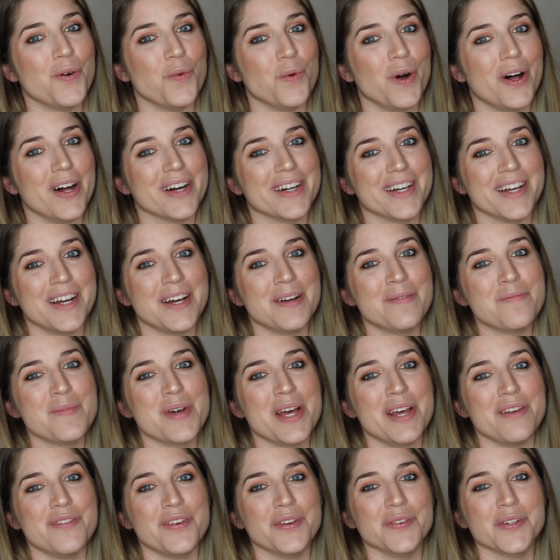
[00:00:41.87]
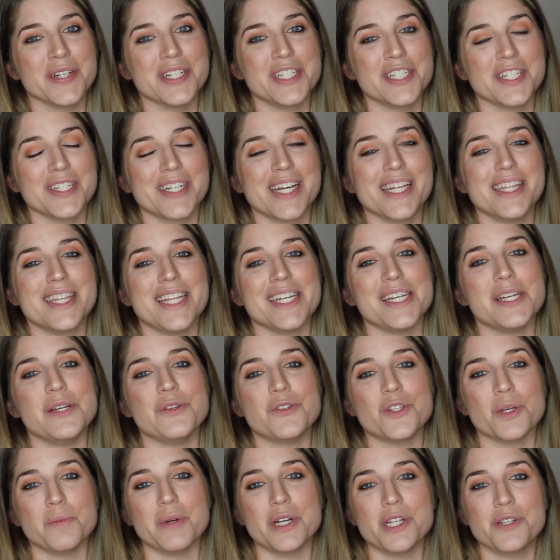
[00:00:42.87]
Welcome. If you're returning, thank you
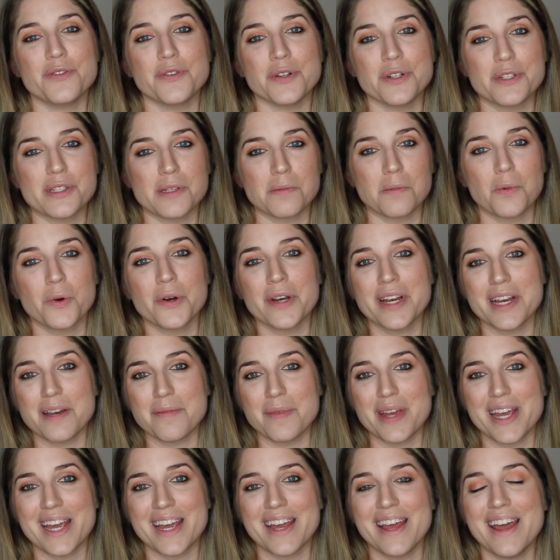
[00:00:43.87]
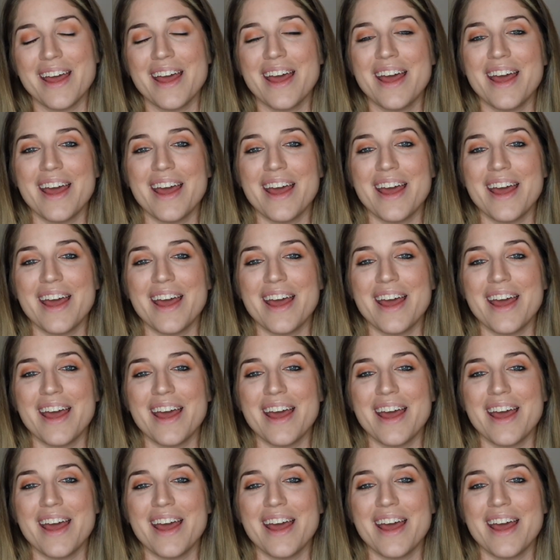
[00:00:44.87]
so much for supporting me,